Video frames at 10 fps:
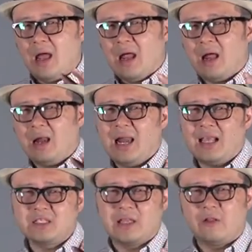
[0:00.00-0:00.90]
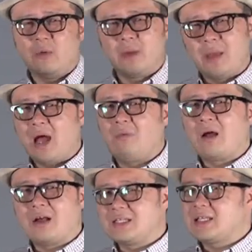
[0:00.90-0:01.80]
a less than or maybe
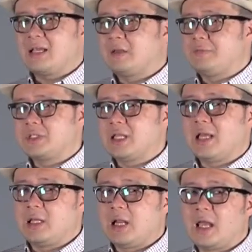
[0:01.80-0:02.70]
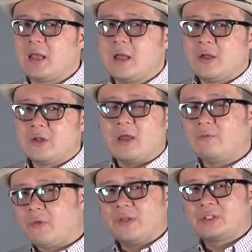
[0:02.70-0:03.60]
around a second's like delay
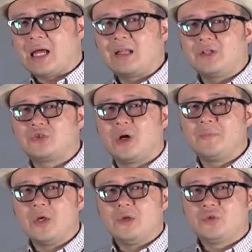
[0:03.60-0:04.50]
and on the start and stop.